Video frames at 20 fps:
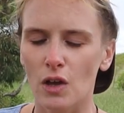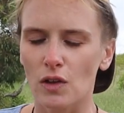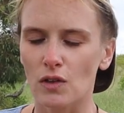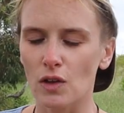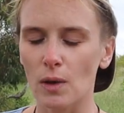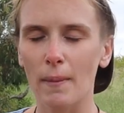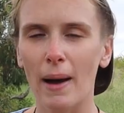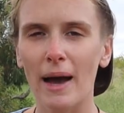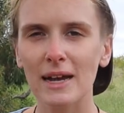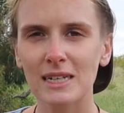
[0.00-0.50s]

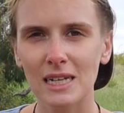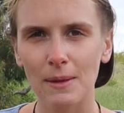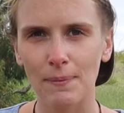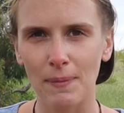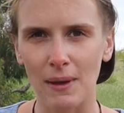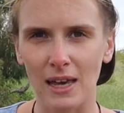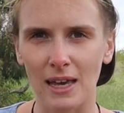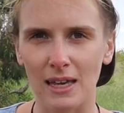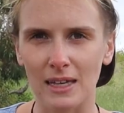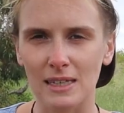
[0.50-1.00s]
So my tip
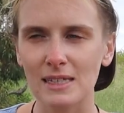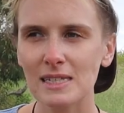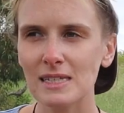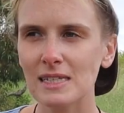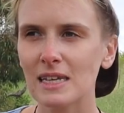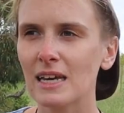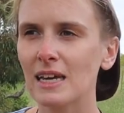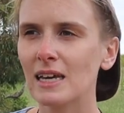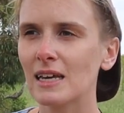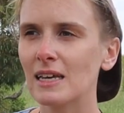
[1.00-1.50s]

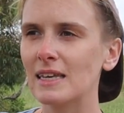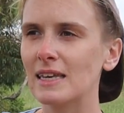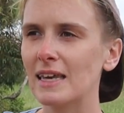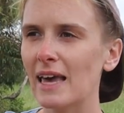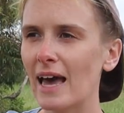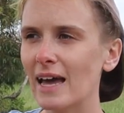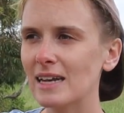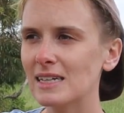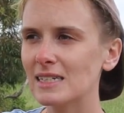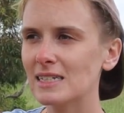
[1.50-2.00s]
is
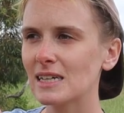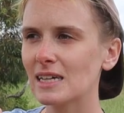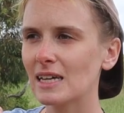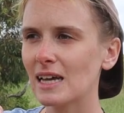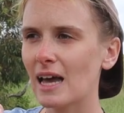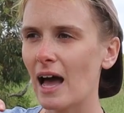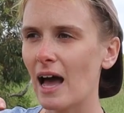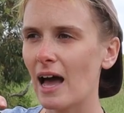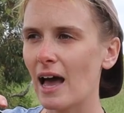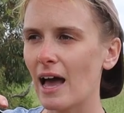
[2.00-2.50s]

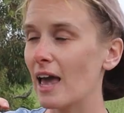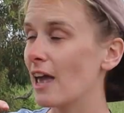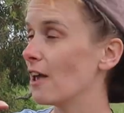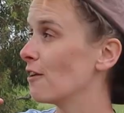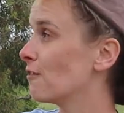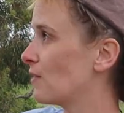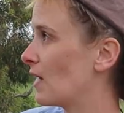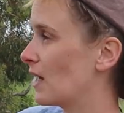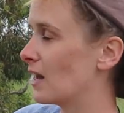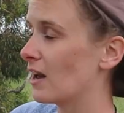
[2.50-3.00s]

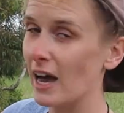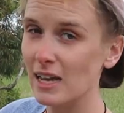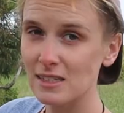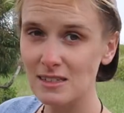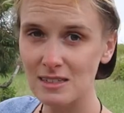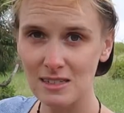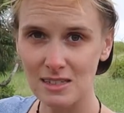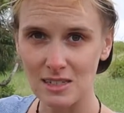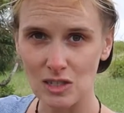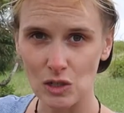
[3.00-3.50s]
if they're
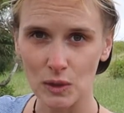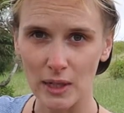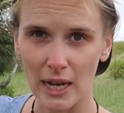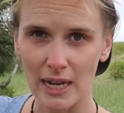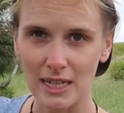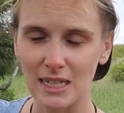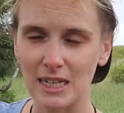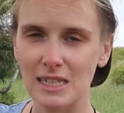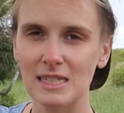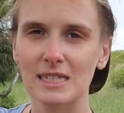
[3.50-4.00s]
nice and still
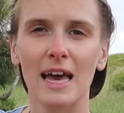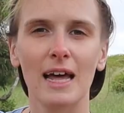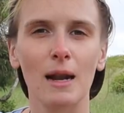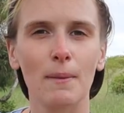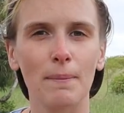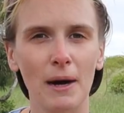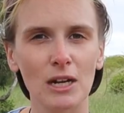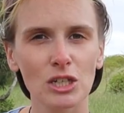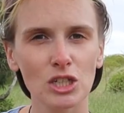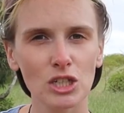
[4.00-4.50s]
like this, get
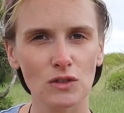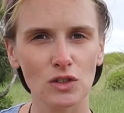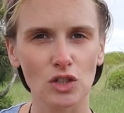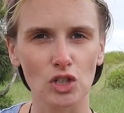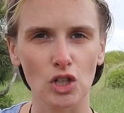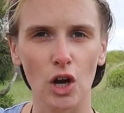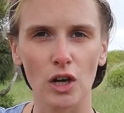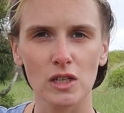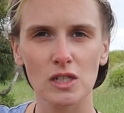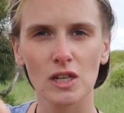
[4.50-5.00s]
a bunch of
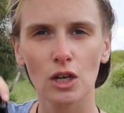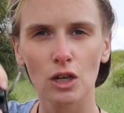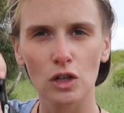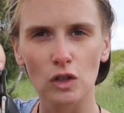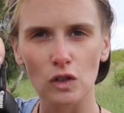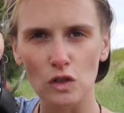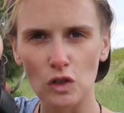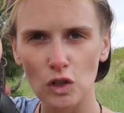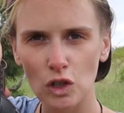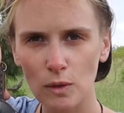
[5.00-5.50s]
shots,
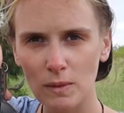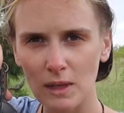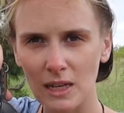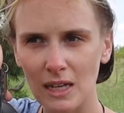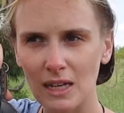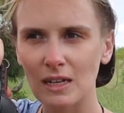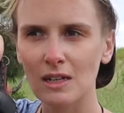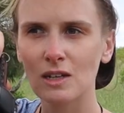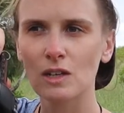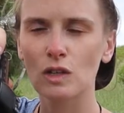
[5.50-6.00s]
zoomed
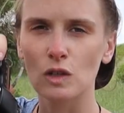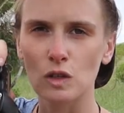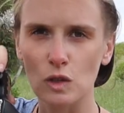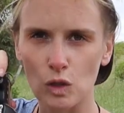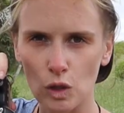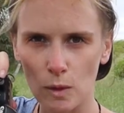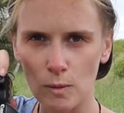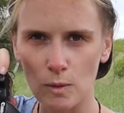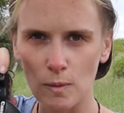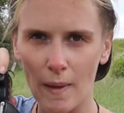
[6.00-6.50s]
in,
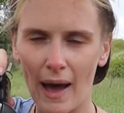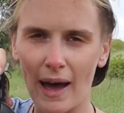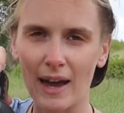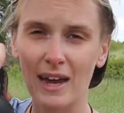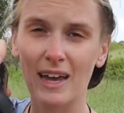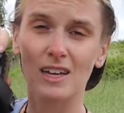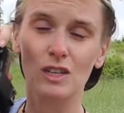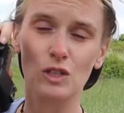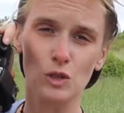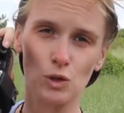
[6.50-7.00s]
zoomed
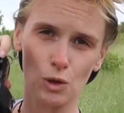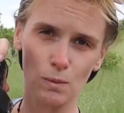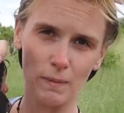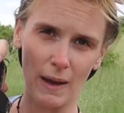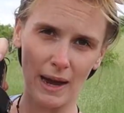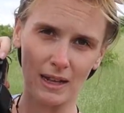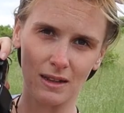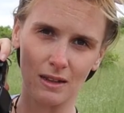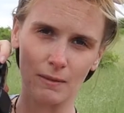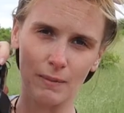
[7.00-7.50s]
back
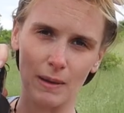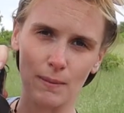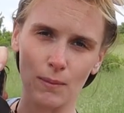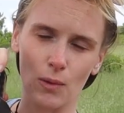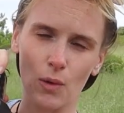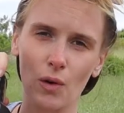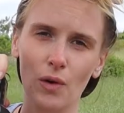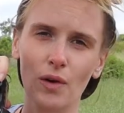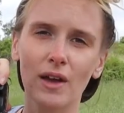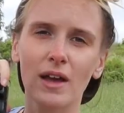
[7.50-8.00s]
a little bit
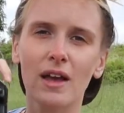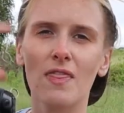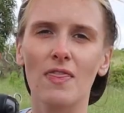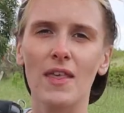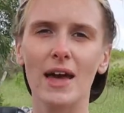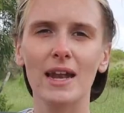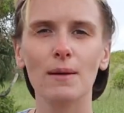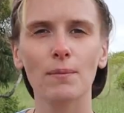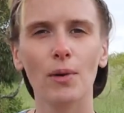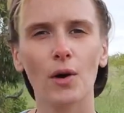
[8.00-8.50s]
more.
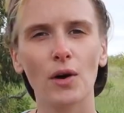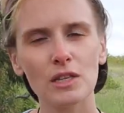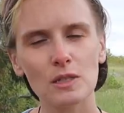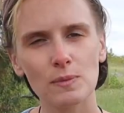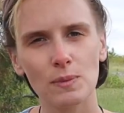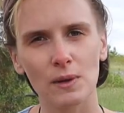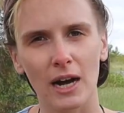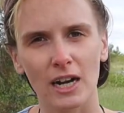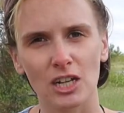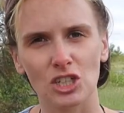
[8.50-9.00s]
Then in
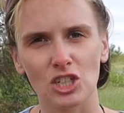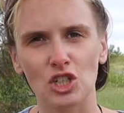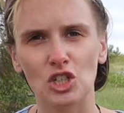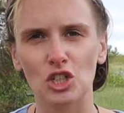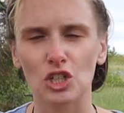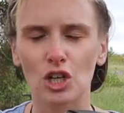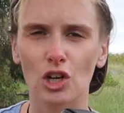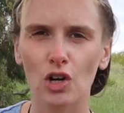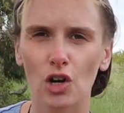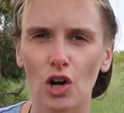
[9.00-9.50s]
post-production,
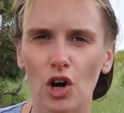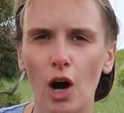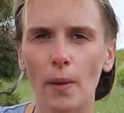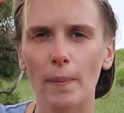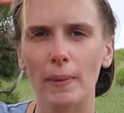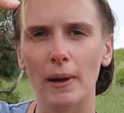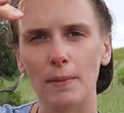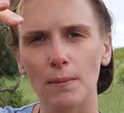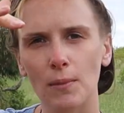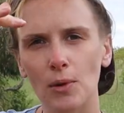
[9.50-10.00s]
you can
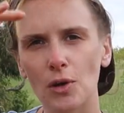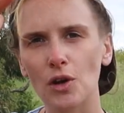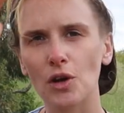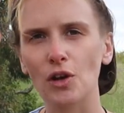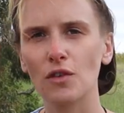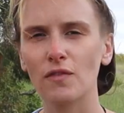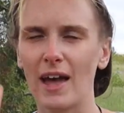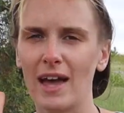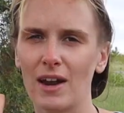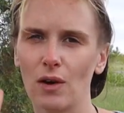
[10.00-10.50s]
crop and
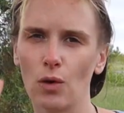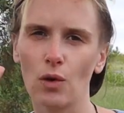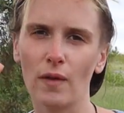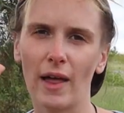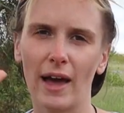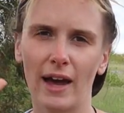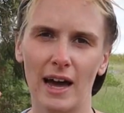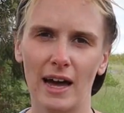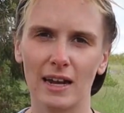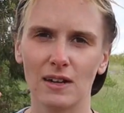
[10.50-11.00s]
move and all
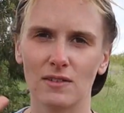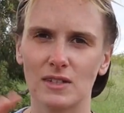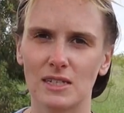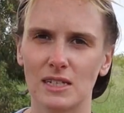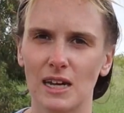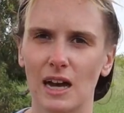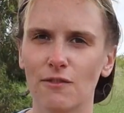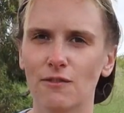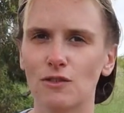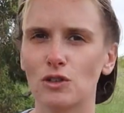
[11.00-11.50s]
that kind of
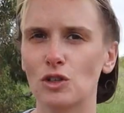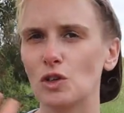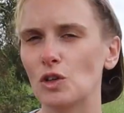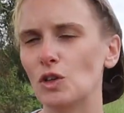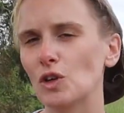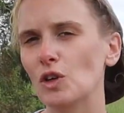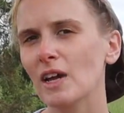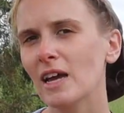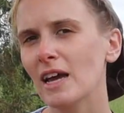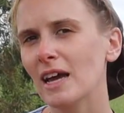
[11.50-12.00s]
stuff
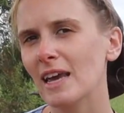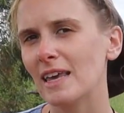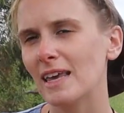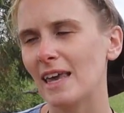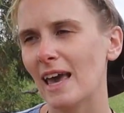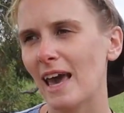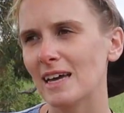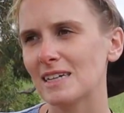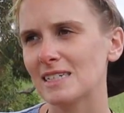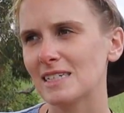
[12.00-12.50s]
to
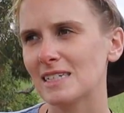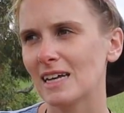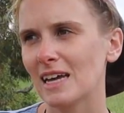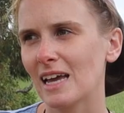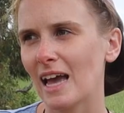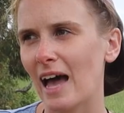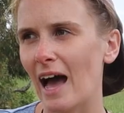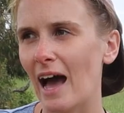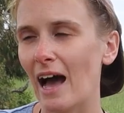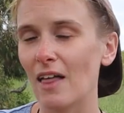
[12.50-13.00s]
get
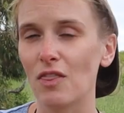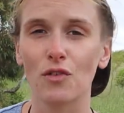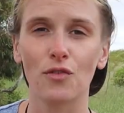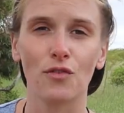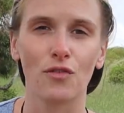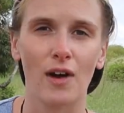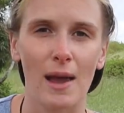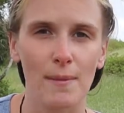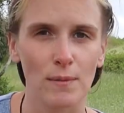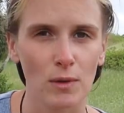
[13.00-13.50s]
the
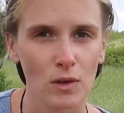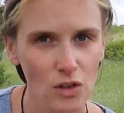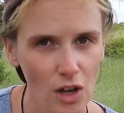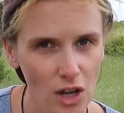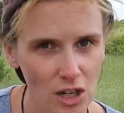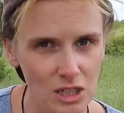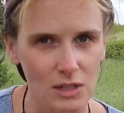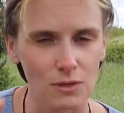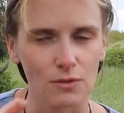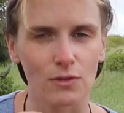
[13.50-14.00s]
frame you're
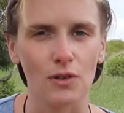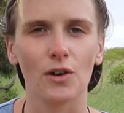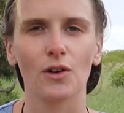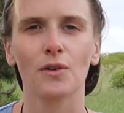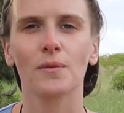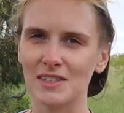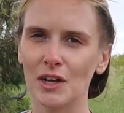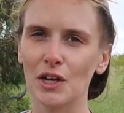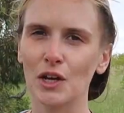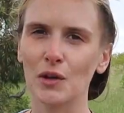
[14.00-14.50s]
searching for.
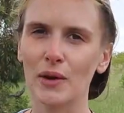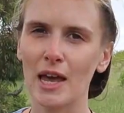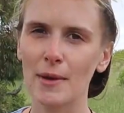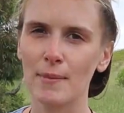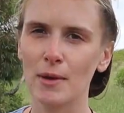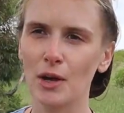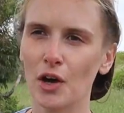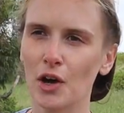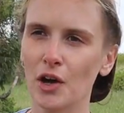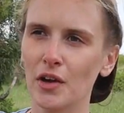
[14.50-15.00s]
So you'll
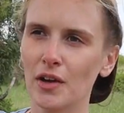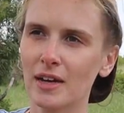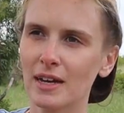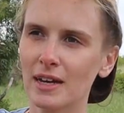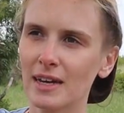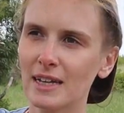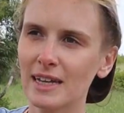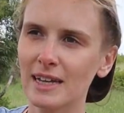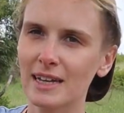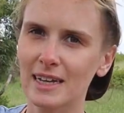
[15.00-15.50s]
hear me go
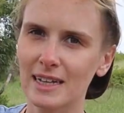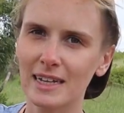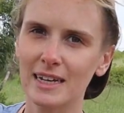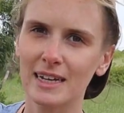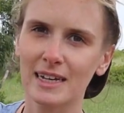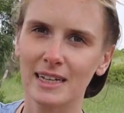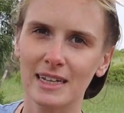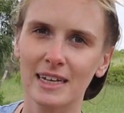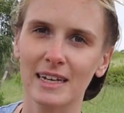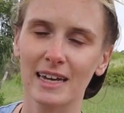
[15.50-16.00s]
click, click,
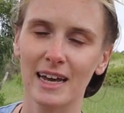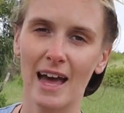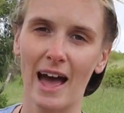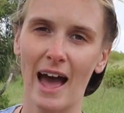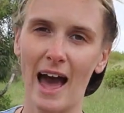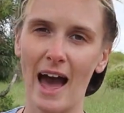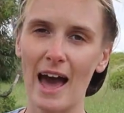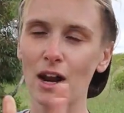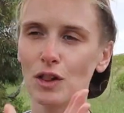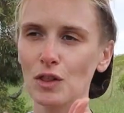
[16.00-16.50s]
click,
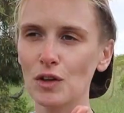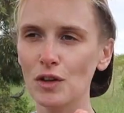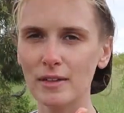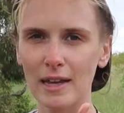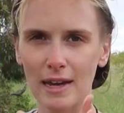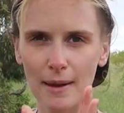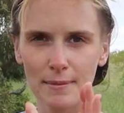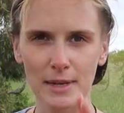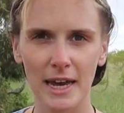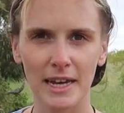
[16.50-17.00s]
and it looks
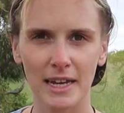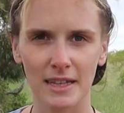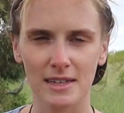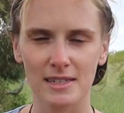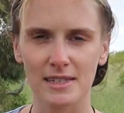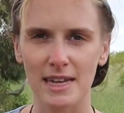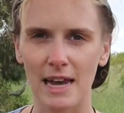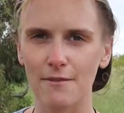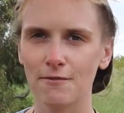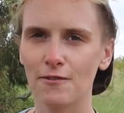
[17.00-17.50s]
like I'm taking
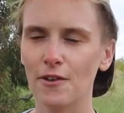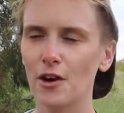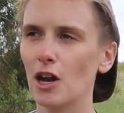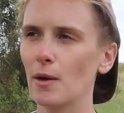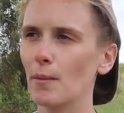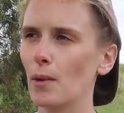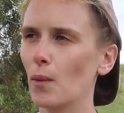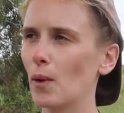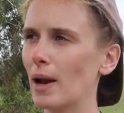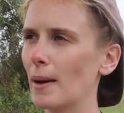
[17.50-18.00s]
the same
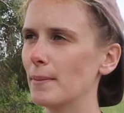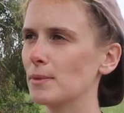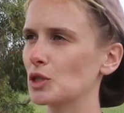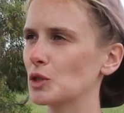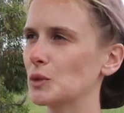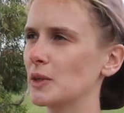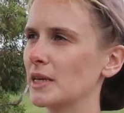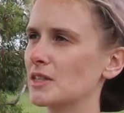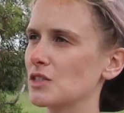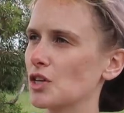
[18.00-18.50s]
photo, but what I'm
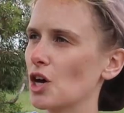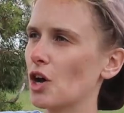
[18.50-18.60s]
doing is